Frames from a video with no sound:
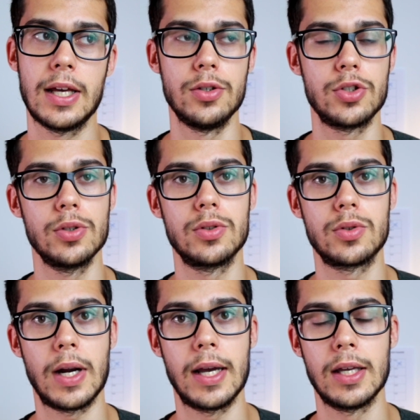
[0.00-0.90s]
you should
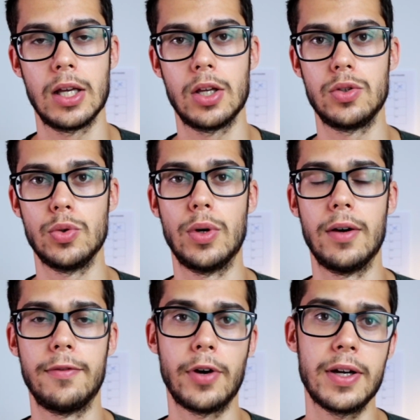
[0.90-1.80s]
try to
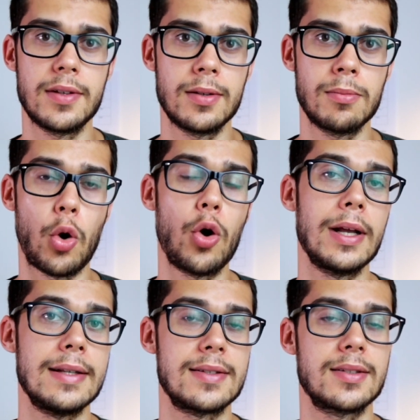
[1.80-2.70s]
avoid them or
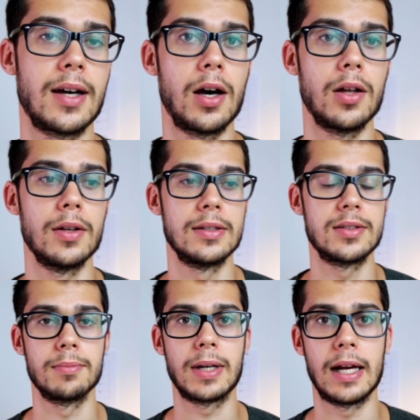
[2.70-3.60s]
install
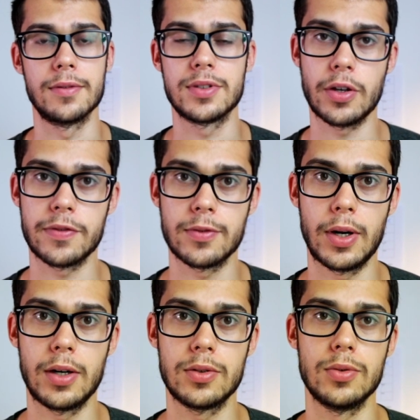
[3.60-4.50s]
some kind of
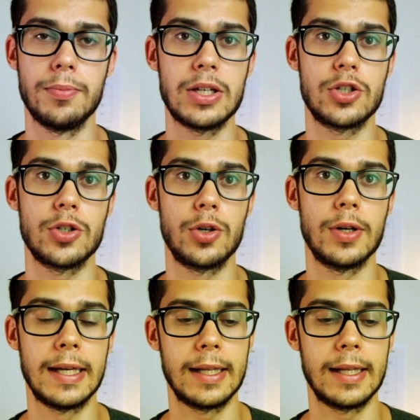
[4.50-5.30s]
software to make sure